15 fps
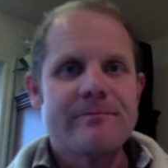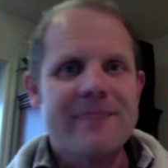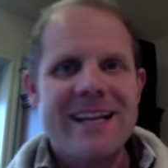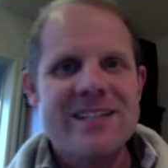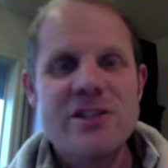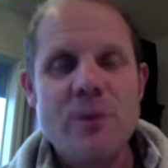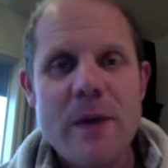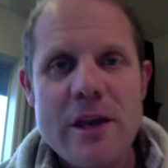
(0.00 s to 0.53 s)

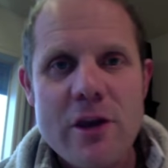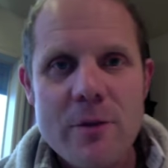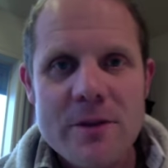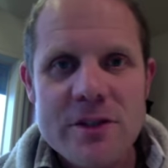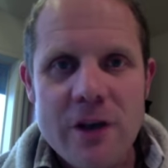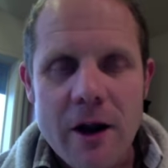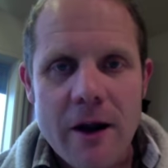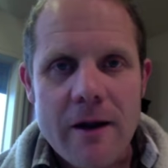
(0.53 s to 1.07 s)
It's the way
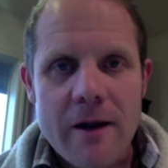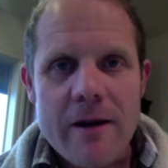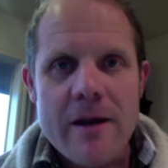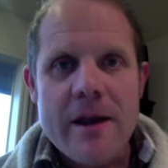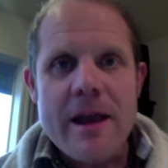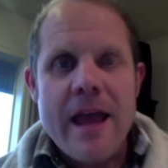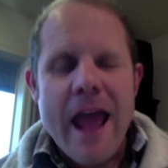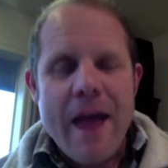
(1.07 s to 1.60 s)
humans are.
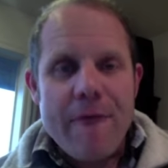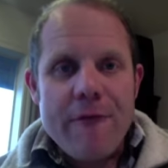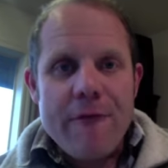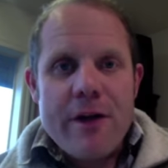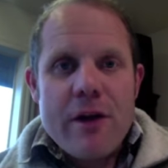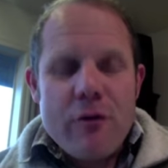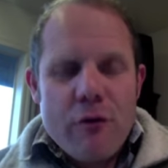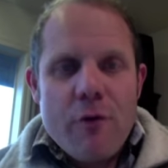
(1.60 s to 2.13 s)

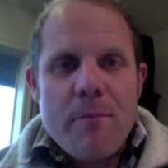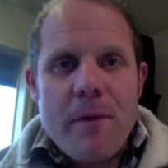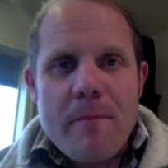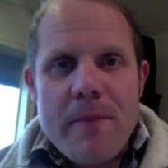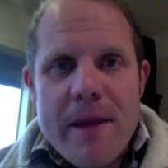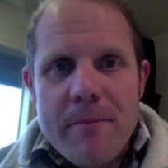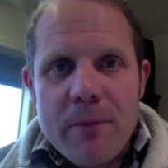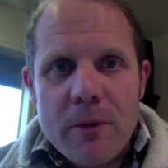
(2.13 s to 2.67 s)
Every group of
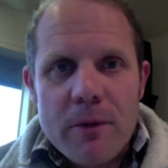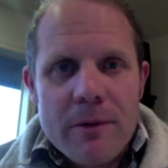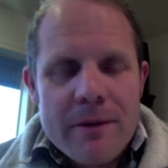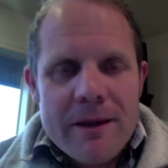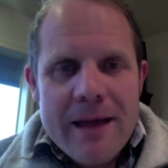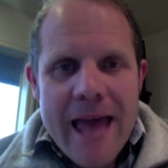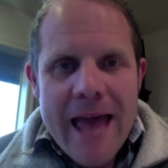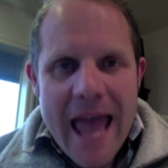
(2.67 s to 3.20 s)
people
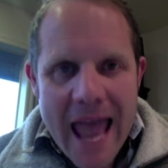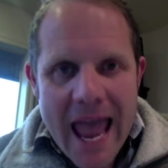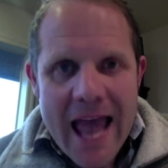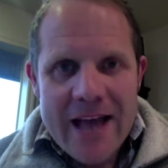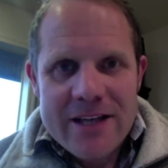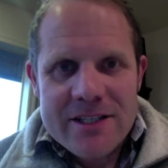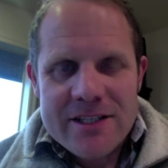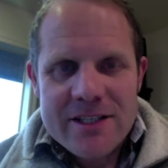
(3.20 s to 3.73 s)

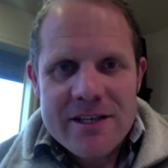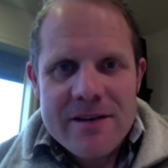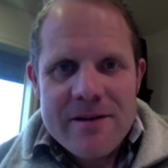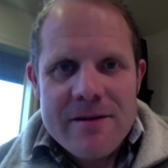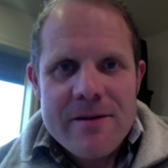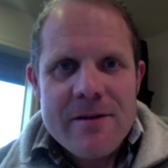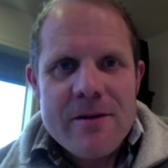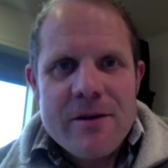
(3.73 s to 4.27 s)
has
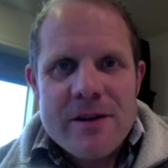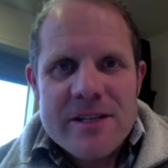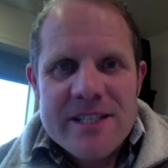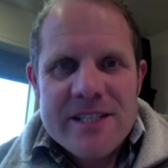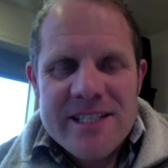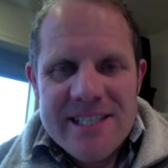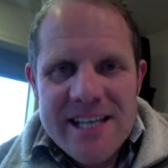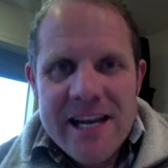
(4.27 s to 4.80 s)

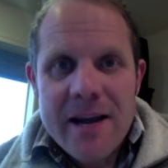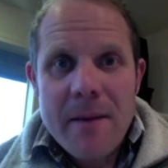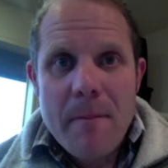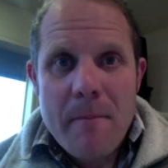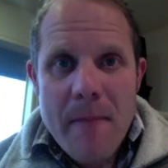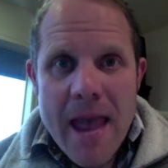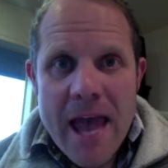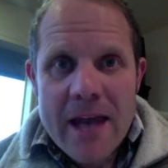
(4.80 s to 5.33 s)
sick
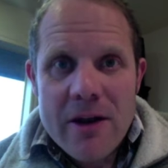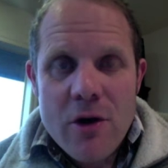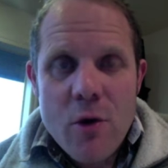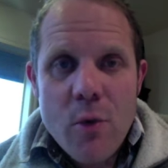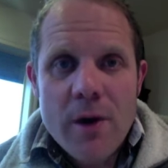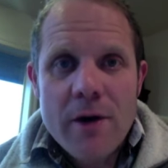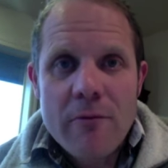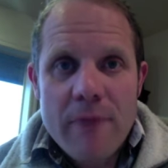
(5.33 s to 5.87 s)
men who
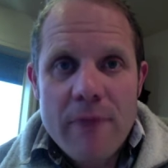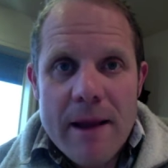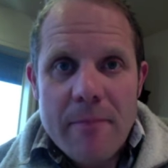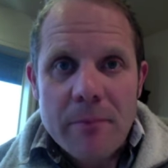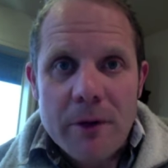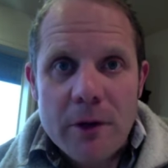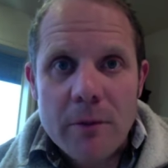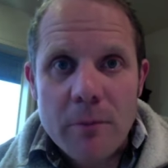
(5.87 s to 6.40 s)
want to rape
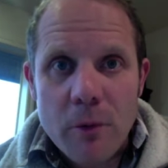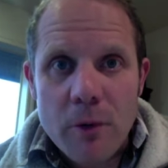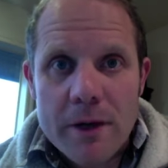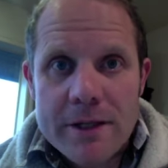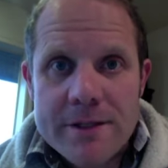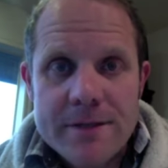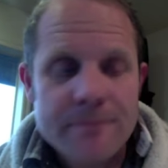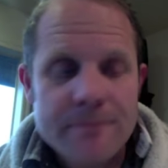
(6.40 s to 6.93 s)
little boys.